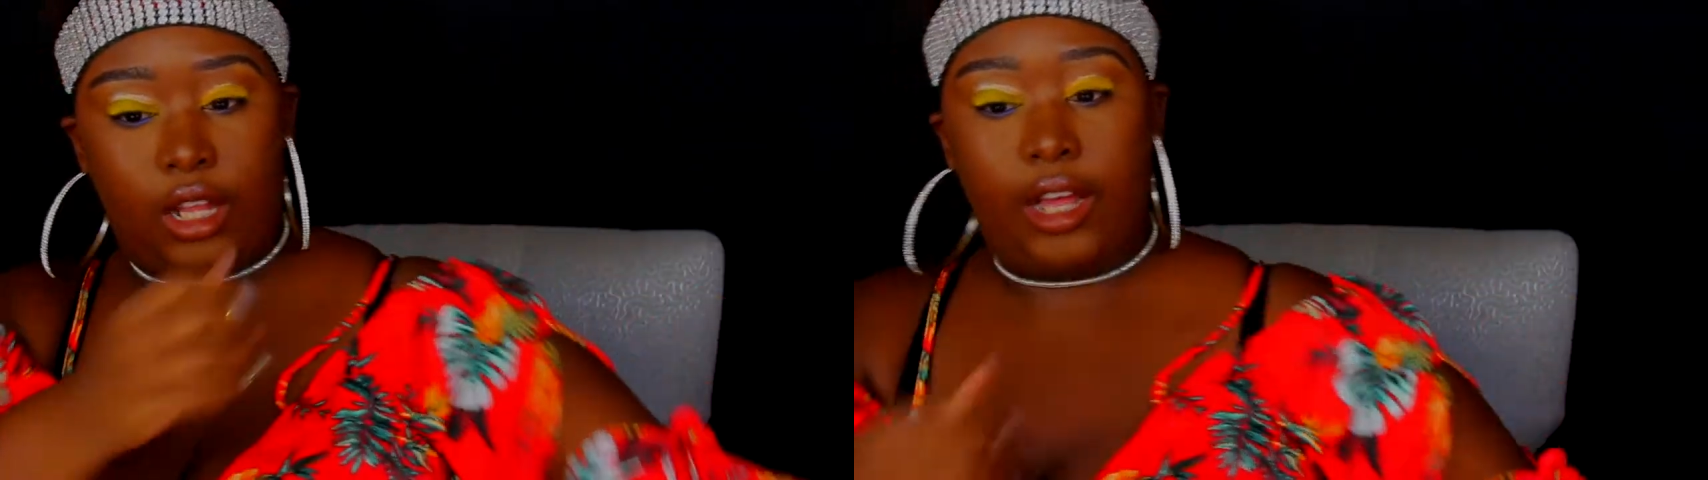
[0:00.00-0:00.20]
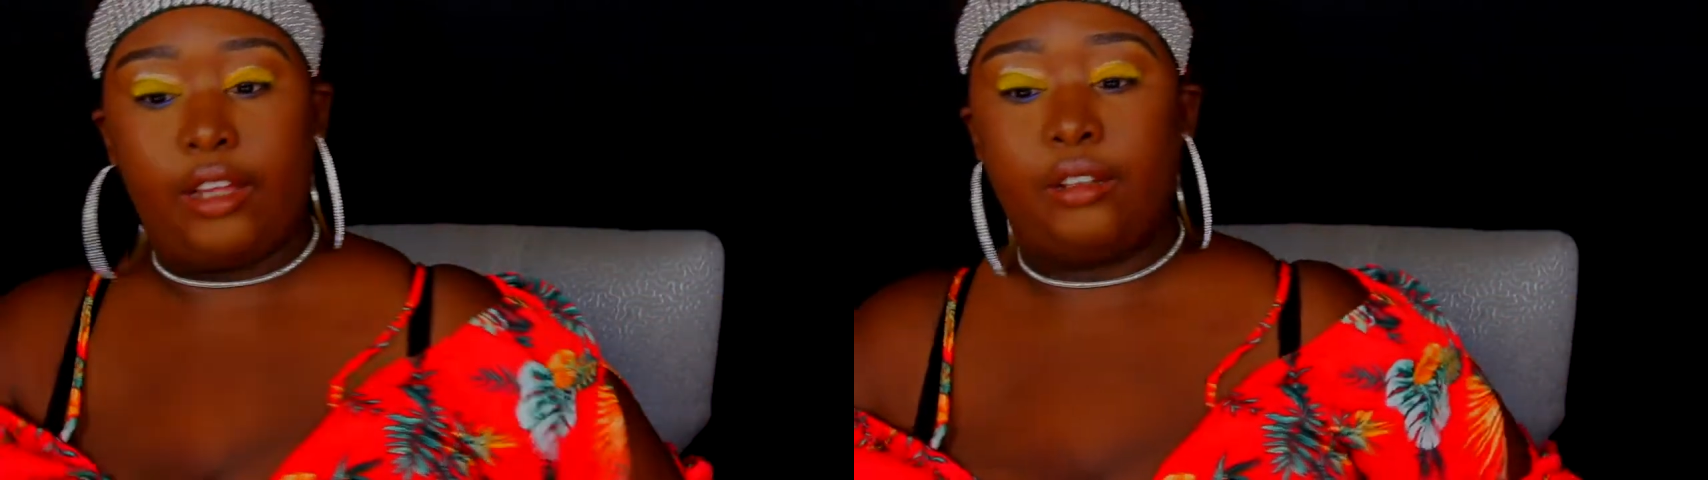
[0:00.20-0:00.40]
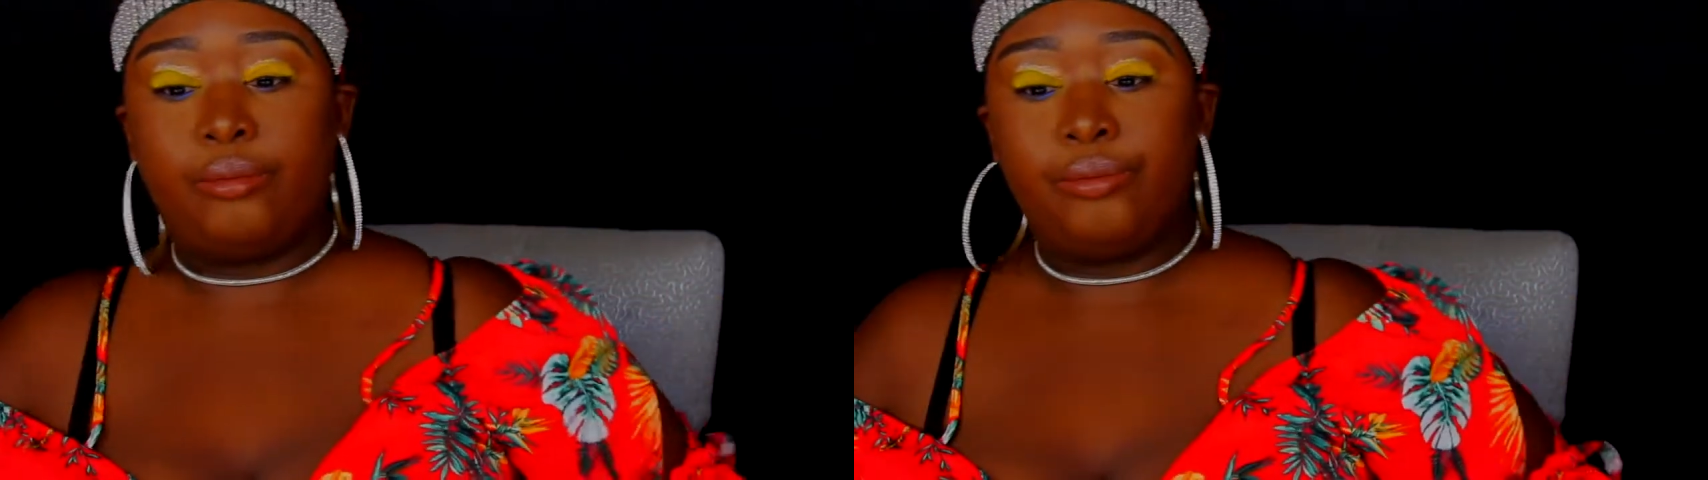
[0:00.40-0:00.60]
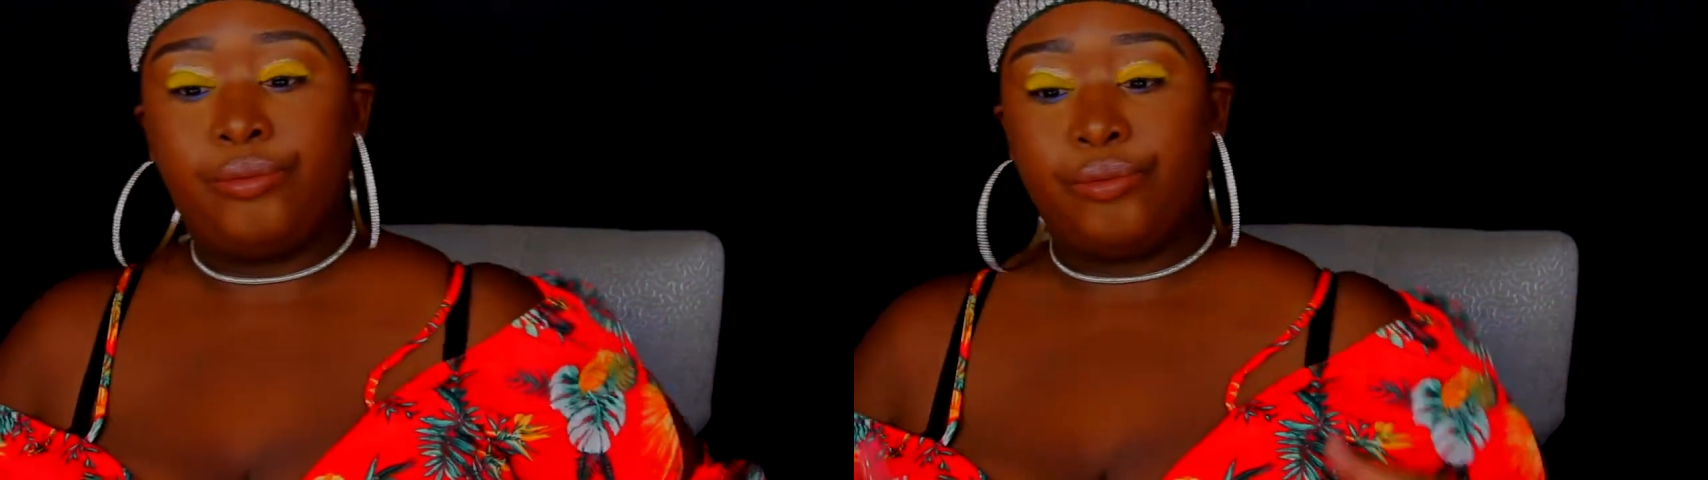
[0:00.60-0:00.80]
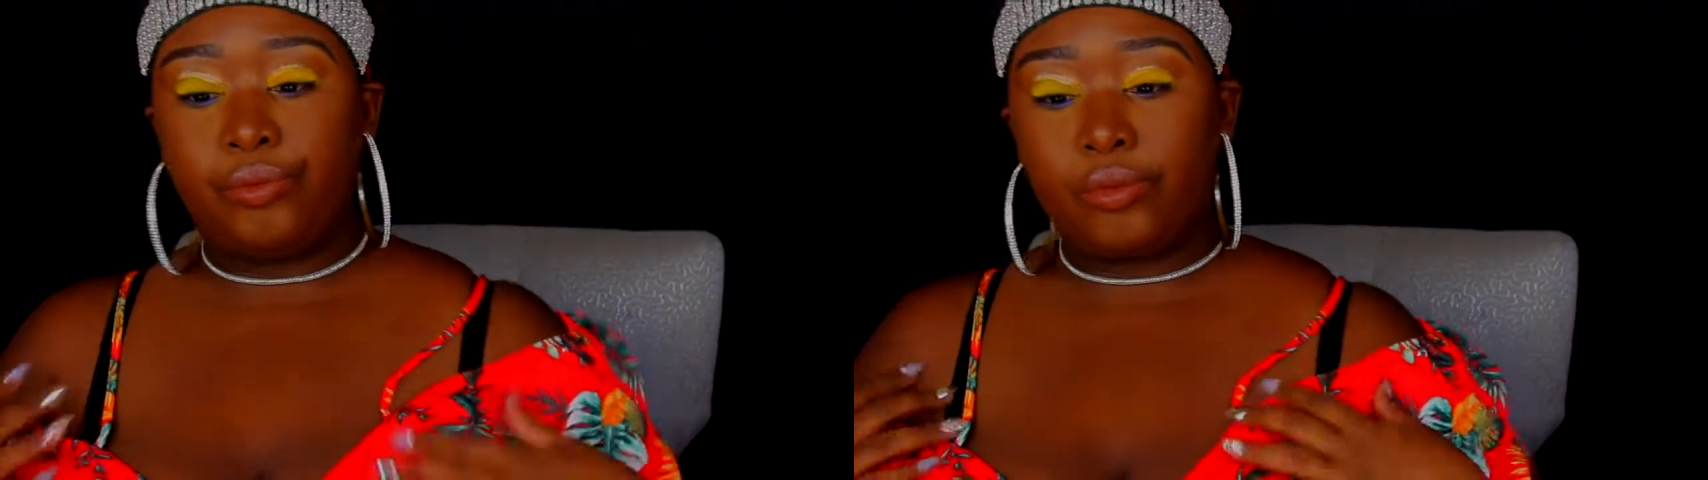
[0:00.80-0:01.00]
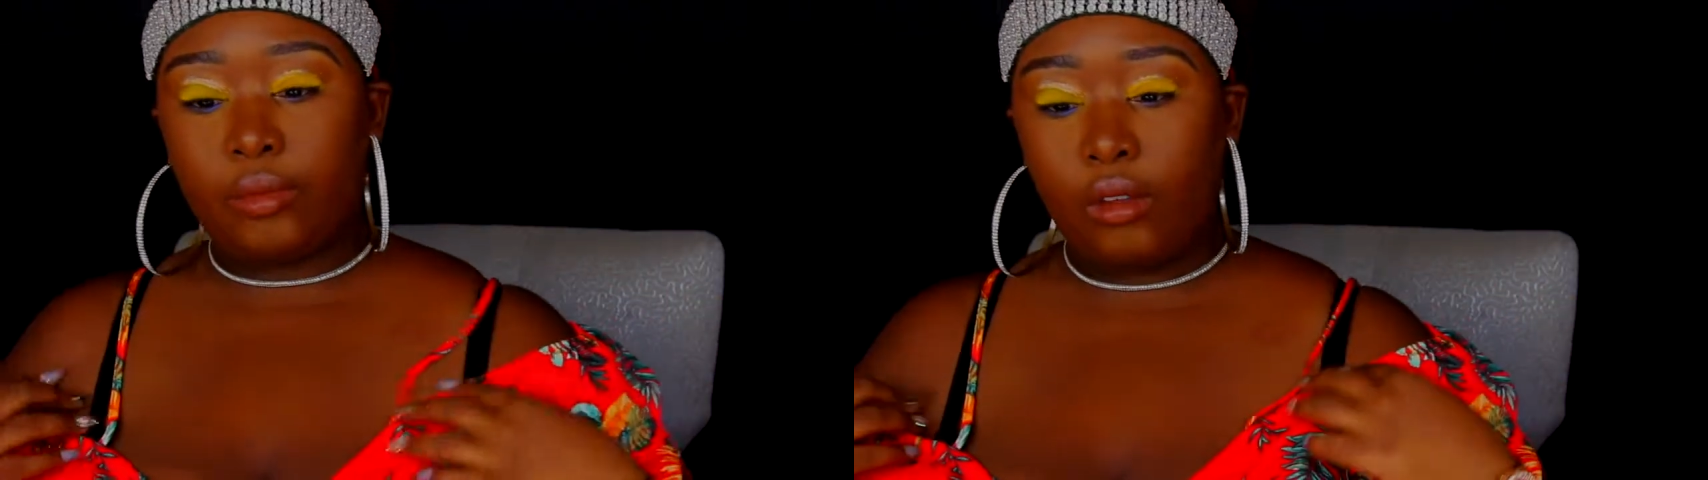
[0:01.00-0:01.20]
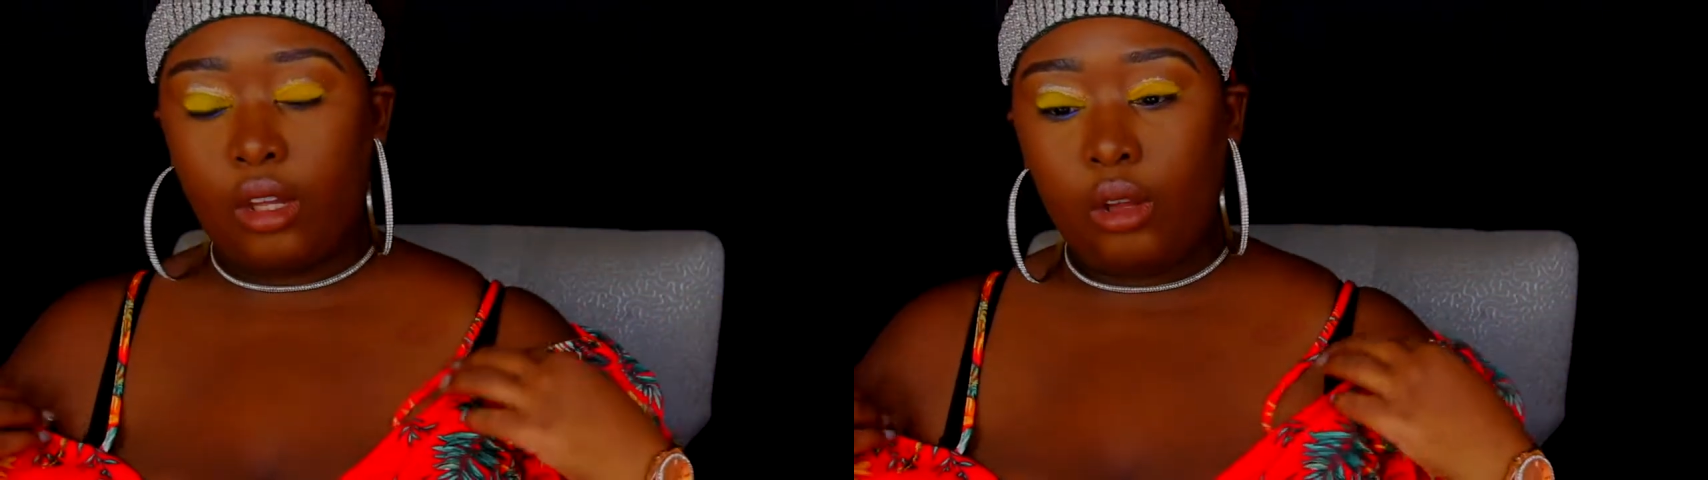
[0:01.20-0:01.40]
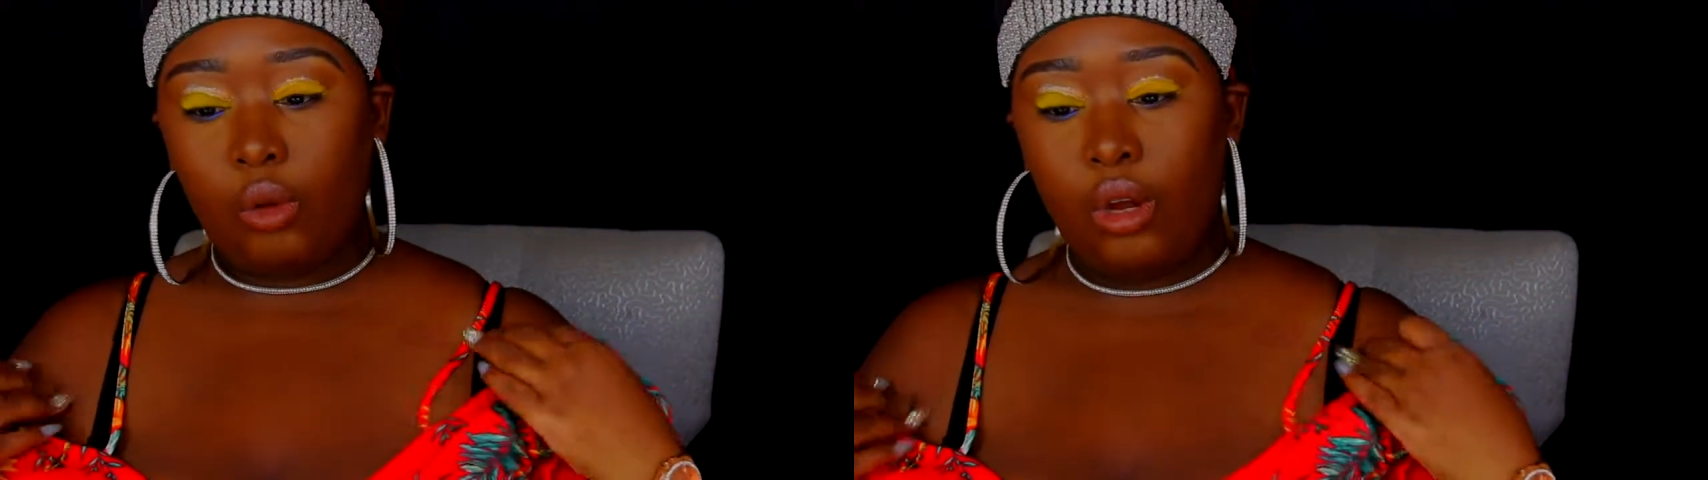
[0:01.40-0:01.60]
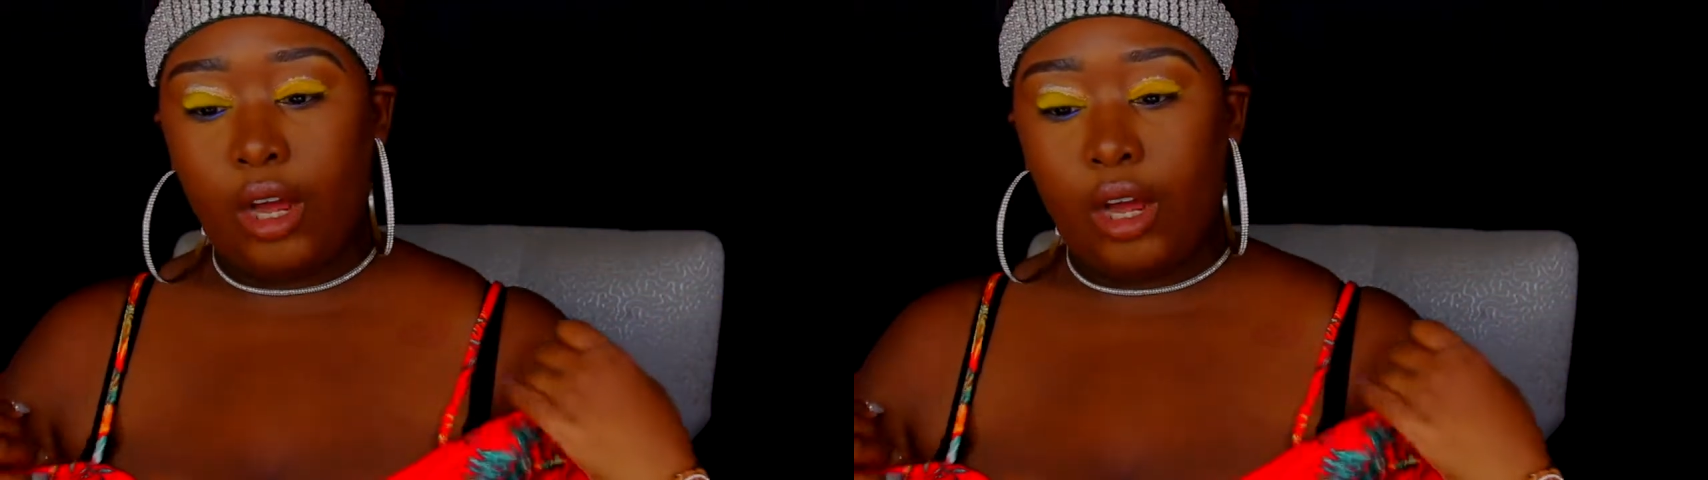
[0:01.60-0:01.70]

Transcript: Like when